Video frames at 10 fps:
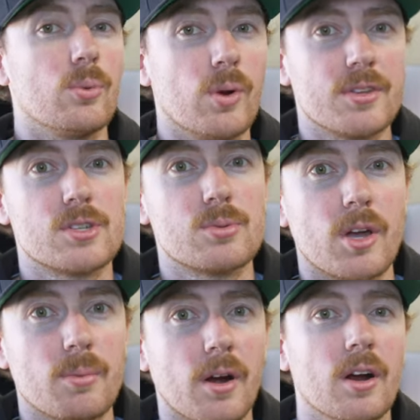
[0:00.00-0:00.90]
with a
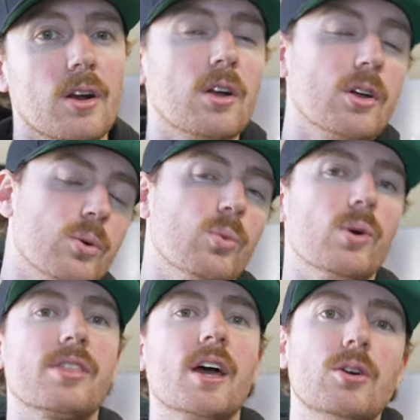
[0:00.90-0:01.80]
sway bar
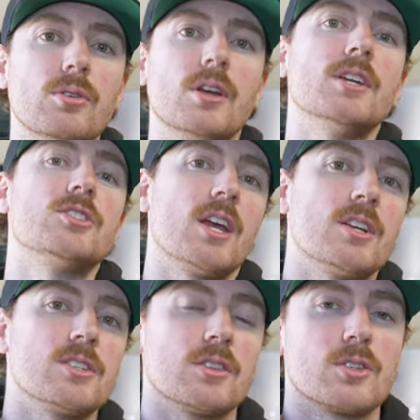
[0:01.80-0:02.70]
without
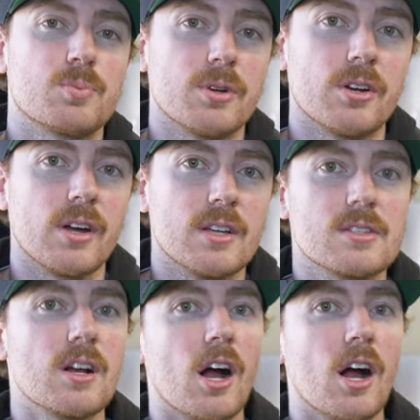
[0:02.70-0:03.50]
changing the spring rates.